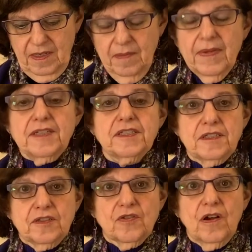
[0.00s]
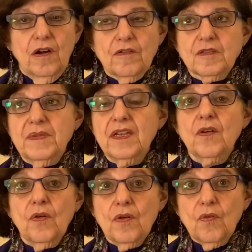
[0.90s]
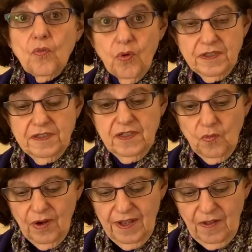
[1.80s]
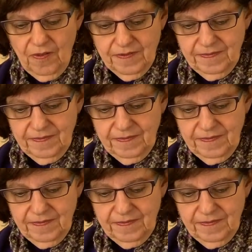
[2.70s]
My sister calls me once in a while.